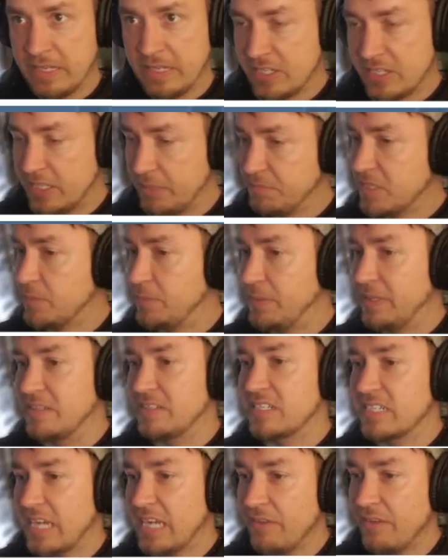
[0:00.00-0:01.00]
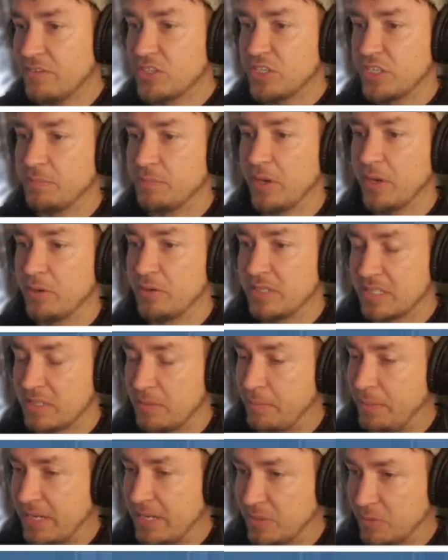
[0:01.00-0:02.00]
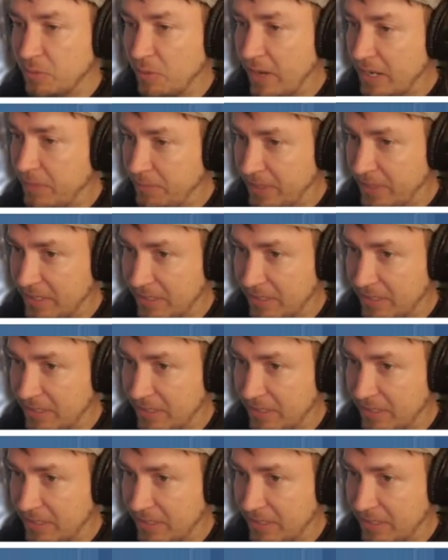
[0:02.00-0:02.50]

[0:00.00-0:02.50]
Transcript: This seems to be the scavenging mode is the best way